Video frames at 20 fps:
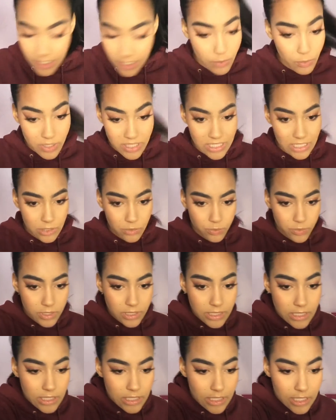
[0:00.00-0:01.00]
thing, which it
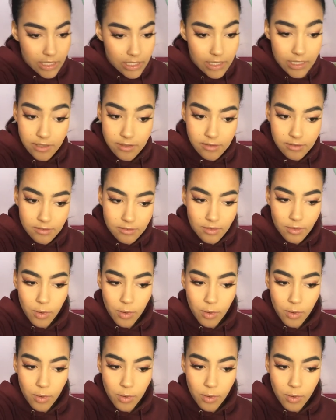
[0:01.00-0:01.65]
really is